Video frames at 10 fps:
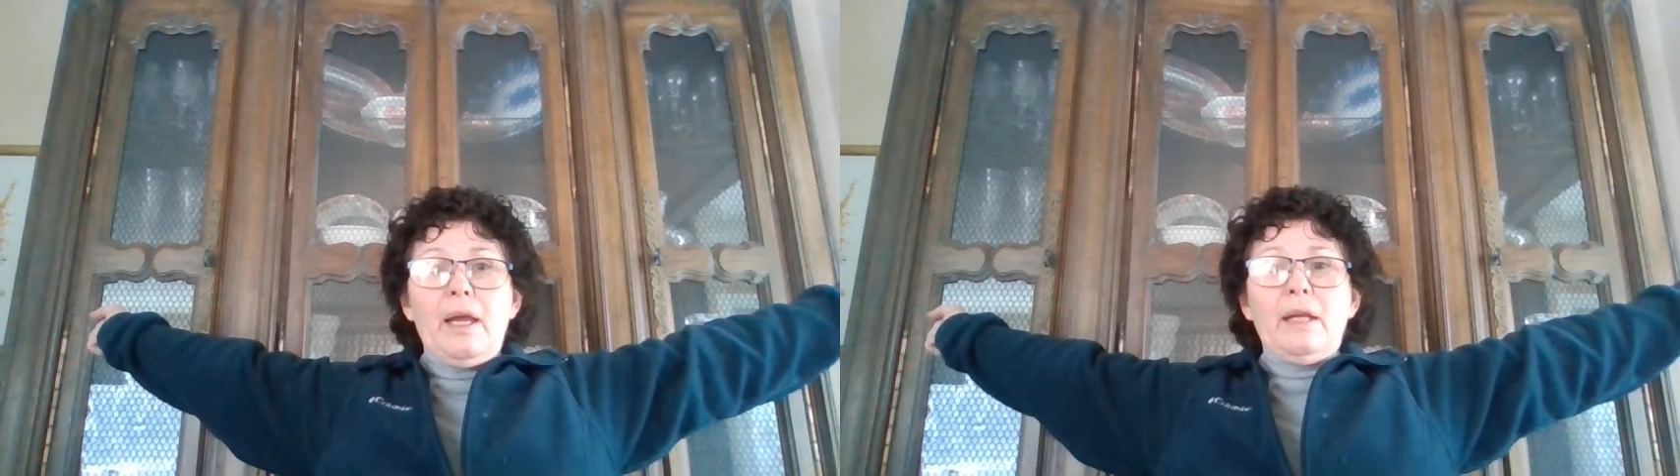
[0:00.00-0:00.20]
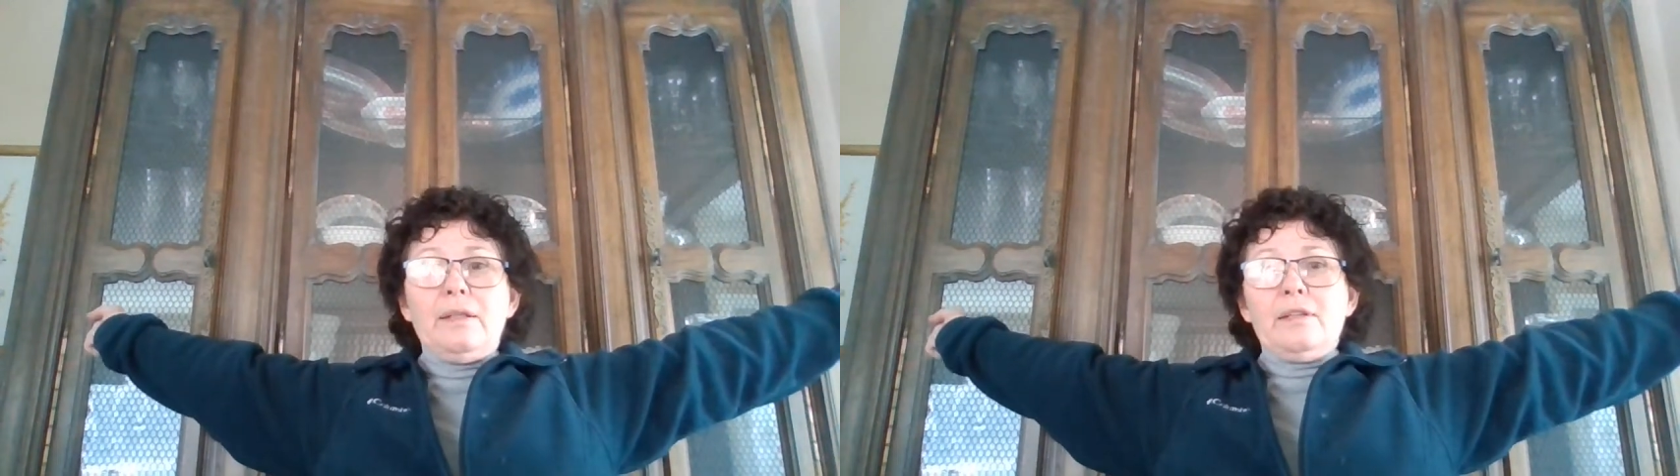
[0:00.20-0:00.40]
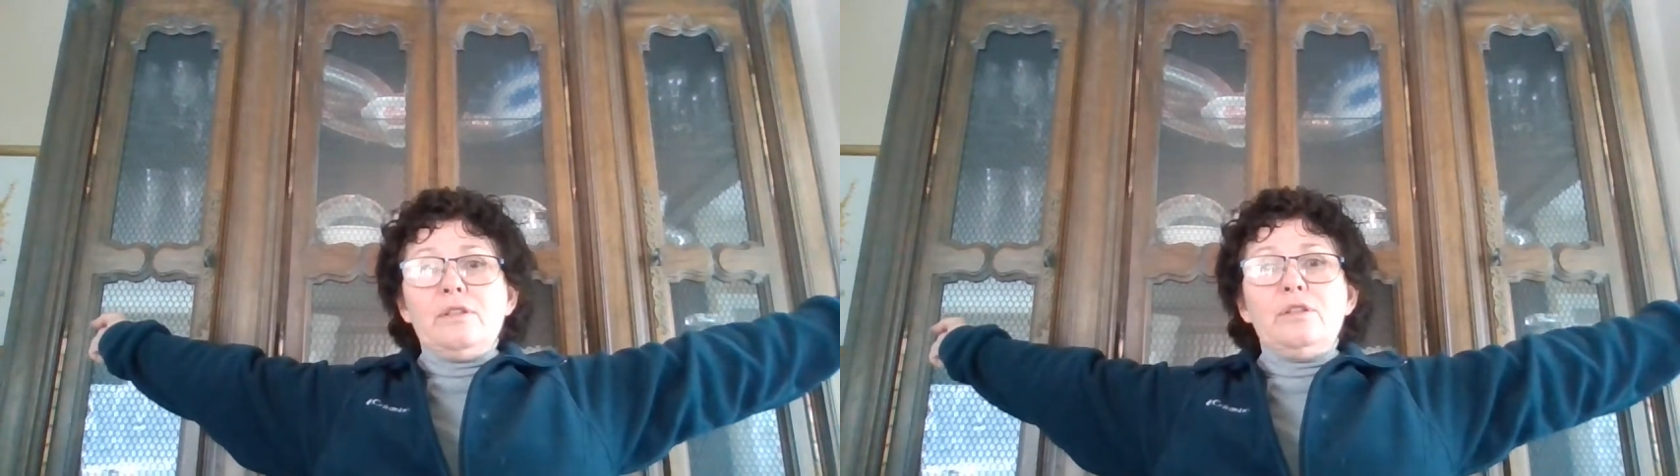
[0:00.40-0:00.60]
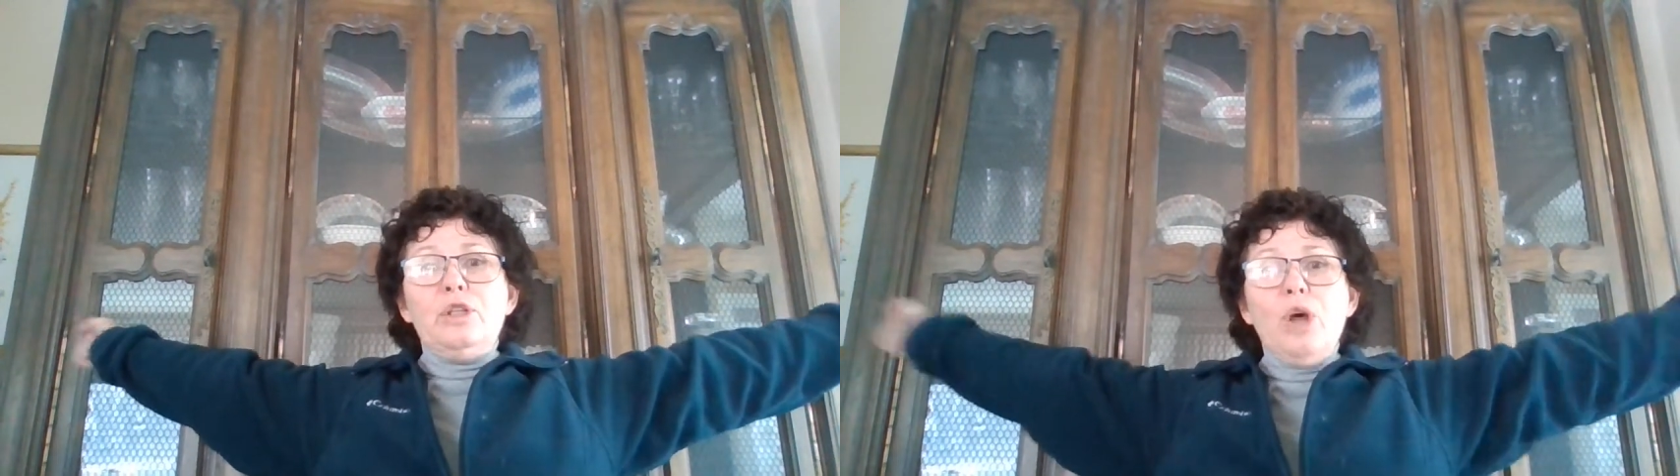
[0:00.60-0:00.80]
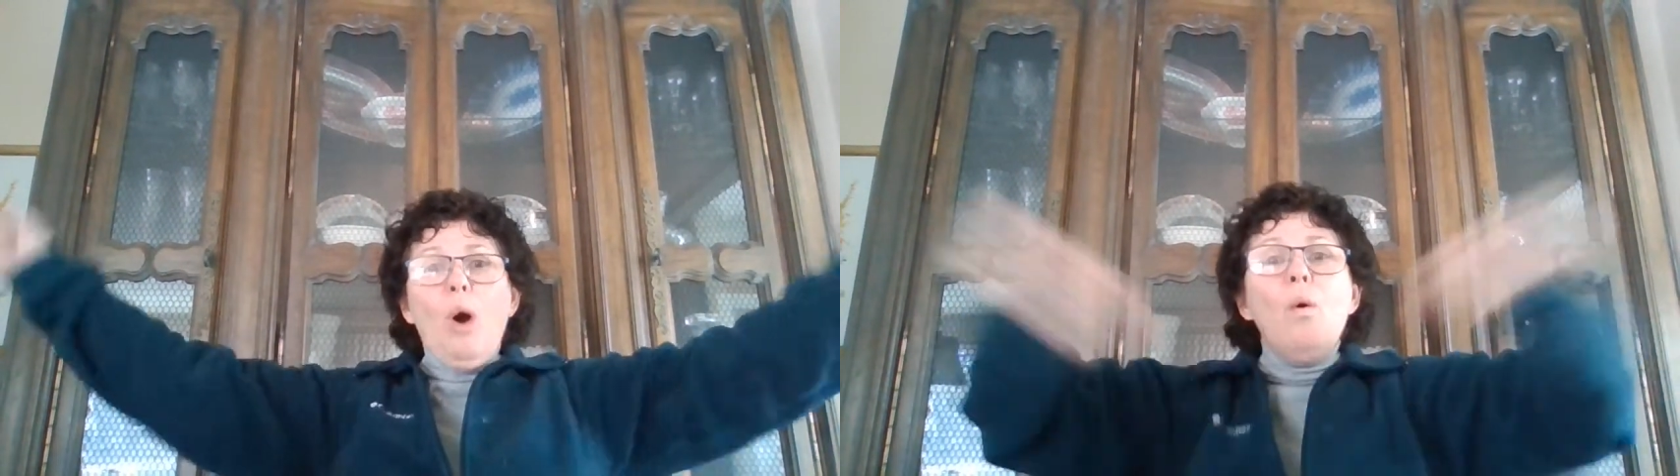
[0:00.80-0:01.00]
It doesn't
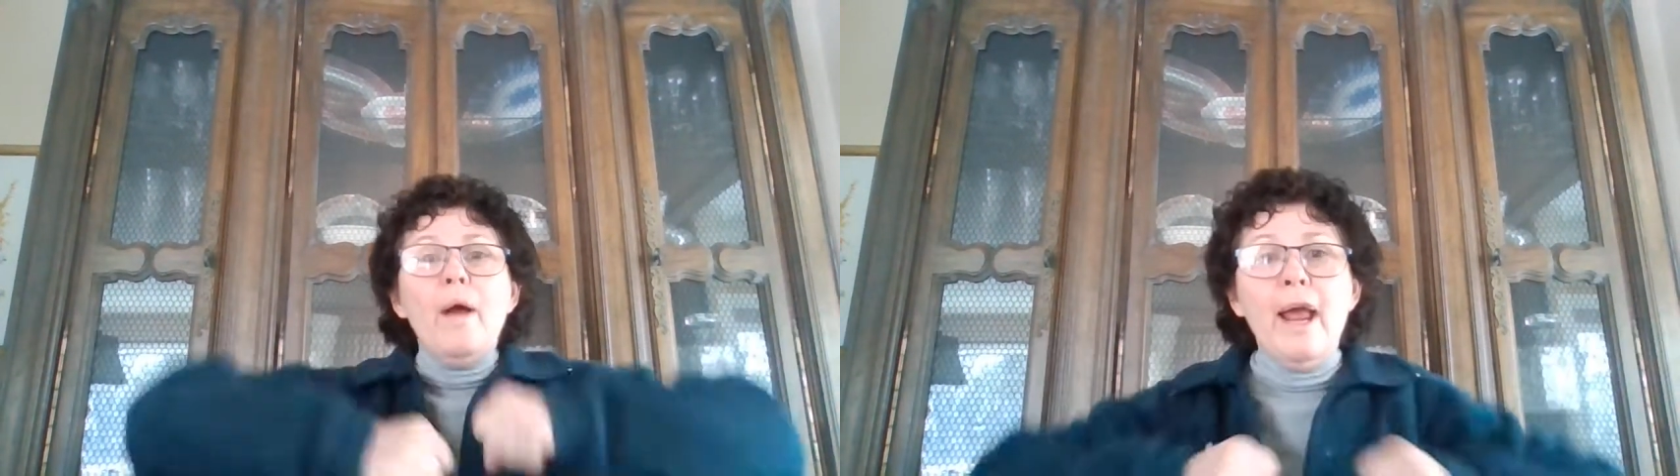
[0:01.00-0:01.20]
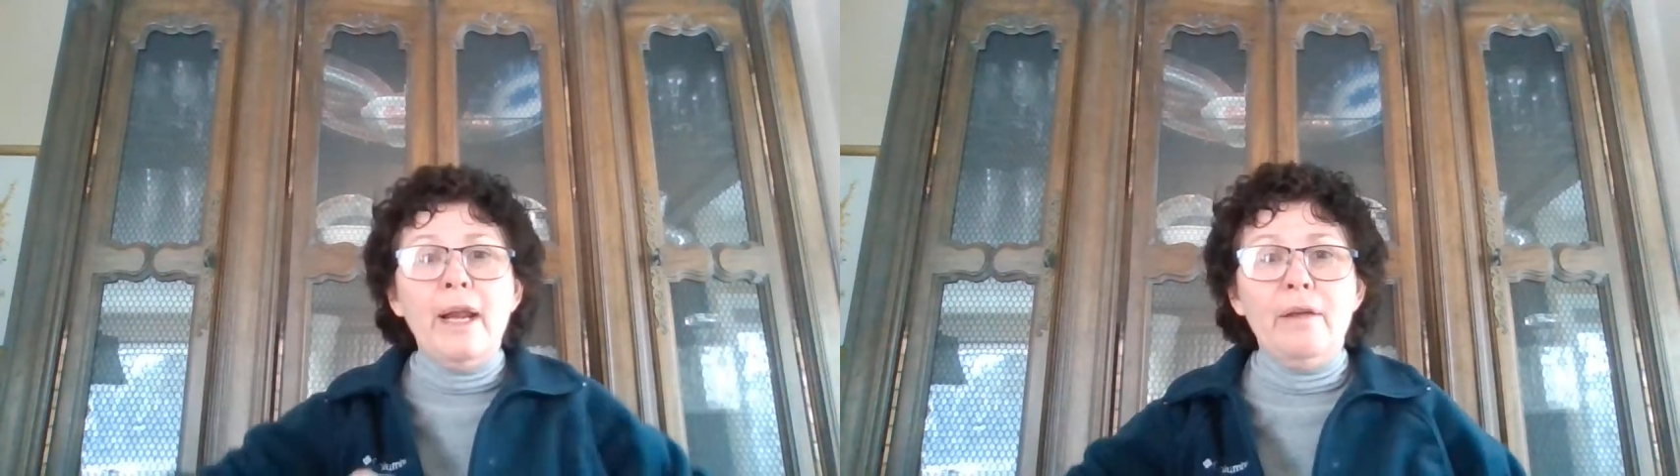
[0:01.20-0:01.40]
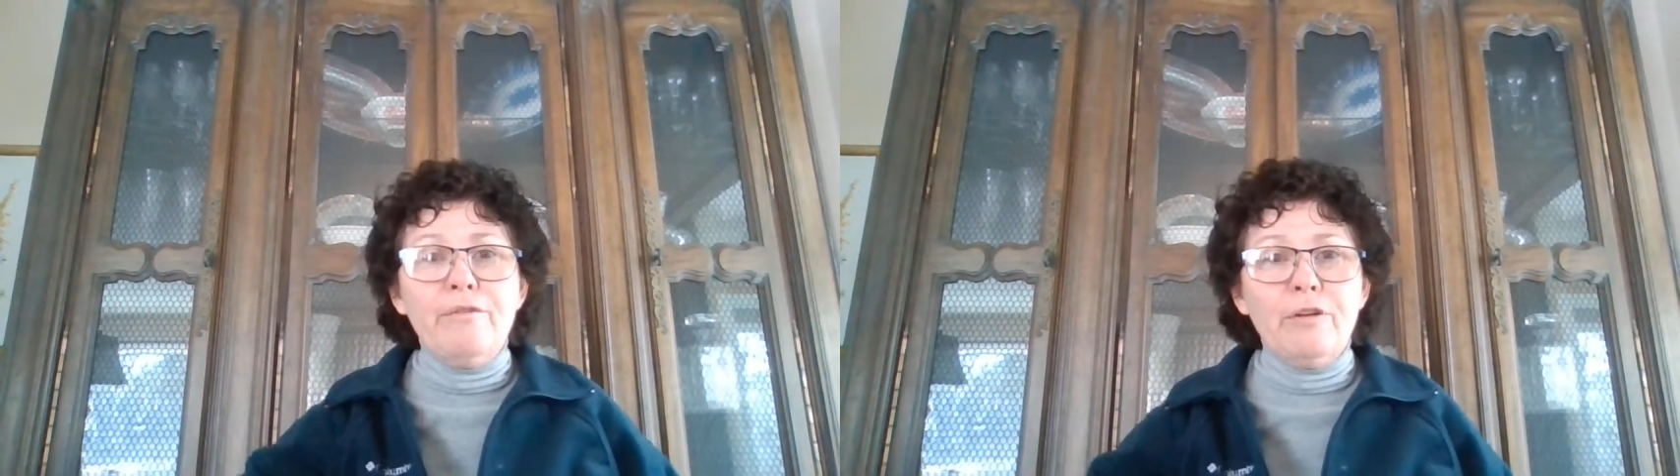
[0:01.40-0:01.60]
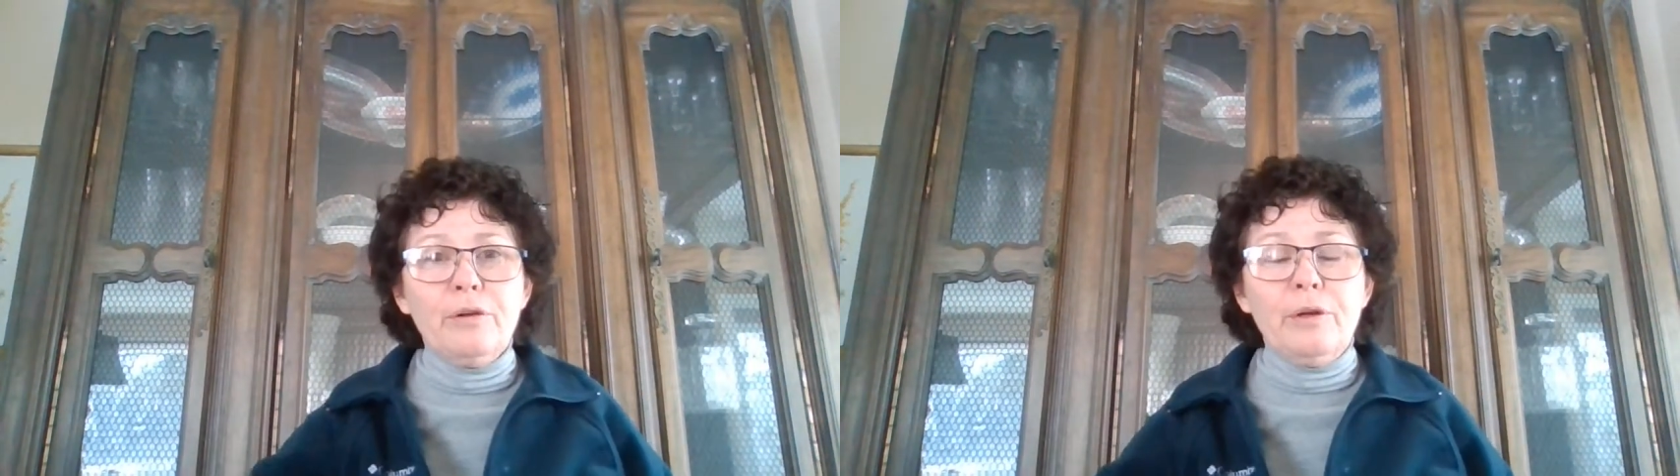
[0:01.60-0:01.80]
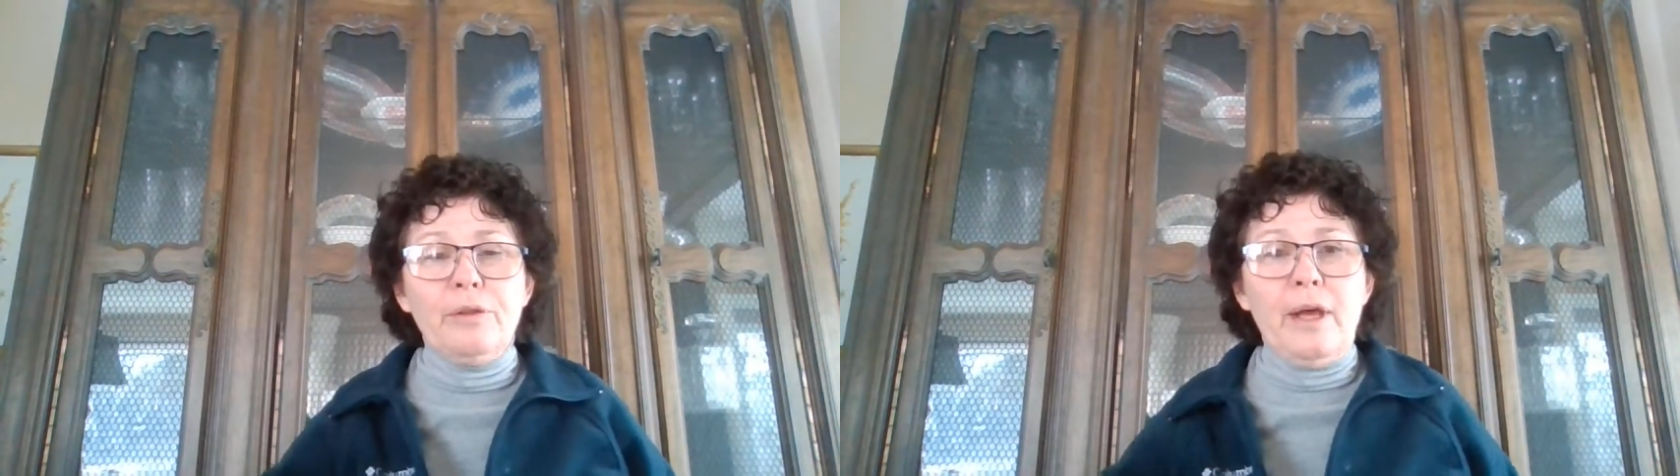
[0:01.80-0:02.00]
go any further